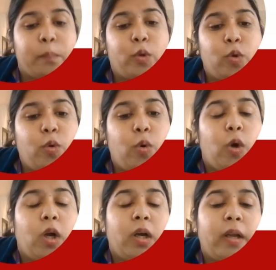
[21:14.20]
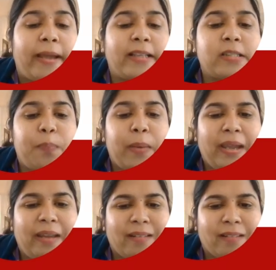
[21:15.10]
to
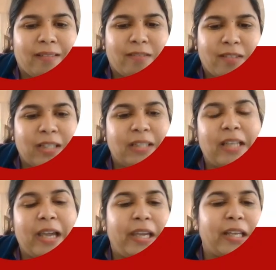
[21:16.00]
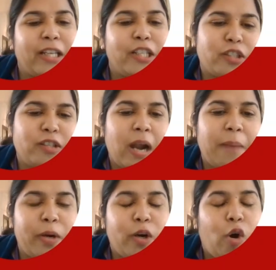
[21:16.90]
explain the English
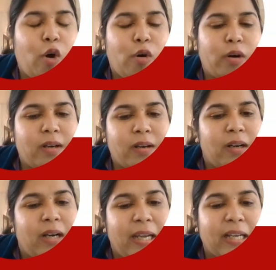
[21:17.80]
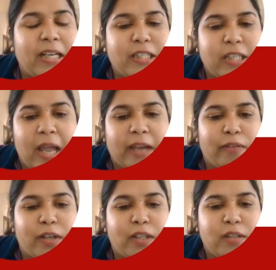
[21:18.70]
grammar or English
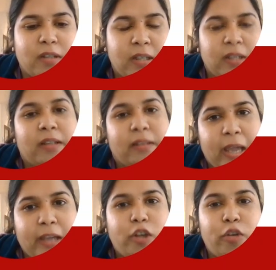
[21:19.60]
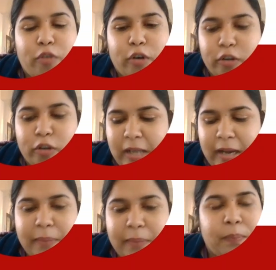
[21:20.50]
language. Thank you for your
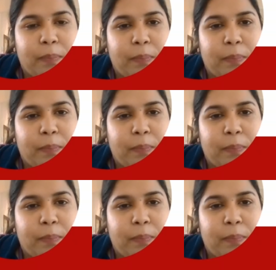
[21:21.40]
time.